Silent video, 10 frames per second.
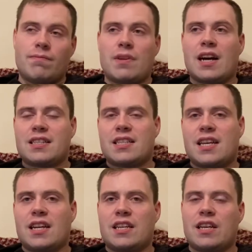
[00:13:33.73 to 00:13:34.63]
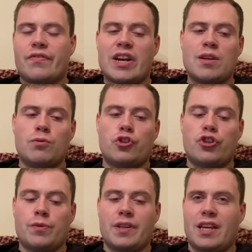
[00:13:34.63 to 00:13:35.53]
As I said, if anyone's
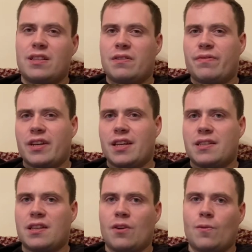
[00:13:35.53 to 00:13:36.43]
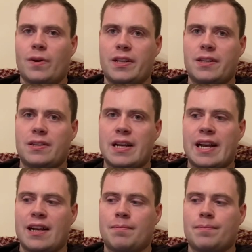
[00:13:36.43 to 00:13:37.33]
due an easy fight, it's Dillon White.
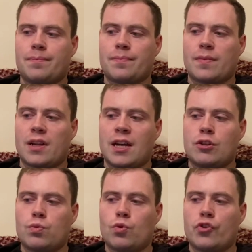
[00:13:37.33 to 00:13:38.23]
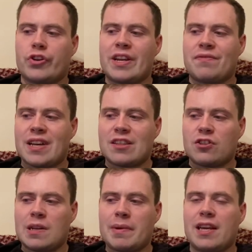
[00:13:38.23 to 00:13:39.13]
I just wonder if that's
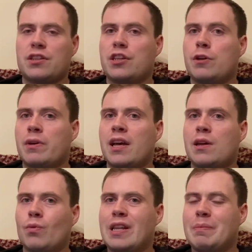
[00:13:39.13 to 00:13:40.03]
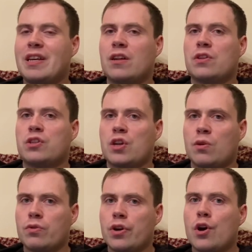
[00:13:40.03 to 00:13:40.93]
going to be in the UK. Will it be on
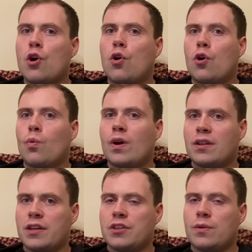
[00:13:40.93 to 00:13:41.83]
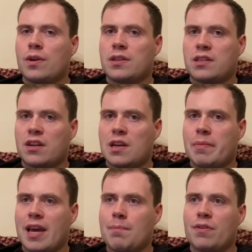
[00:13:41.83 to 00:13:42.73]
DAZN or will they do it on Sky
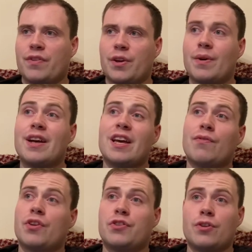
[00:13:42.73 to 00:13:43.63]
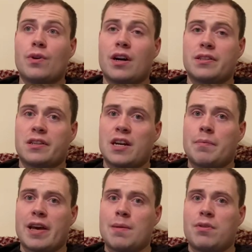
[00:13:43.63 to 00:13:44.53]
Pay-Per-View? If they do it on Sky
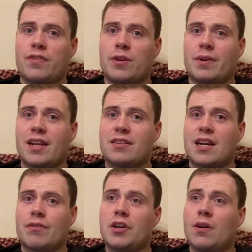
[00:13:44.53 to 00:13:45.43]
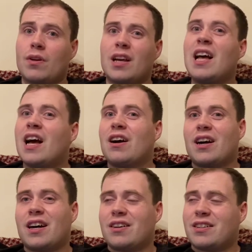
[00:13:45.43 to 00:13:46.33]
Pay-Per-View against Areola,
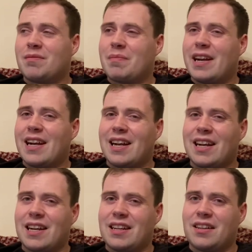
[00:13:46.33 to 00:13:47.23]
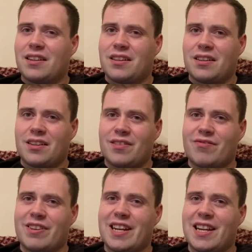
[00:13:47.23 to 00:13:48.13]
oh man,
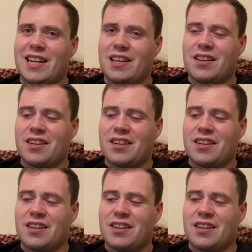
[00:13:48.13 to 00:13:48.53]
really?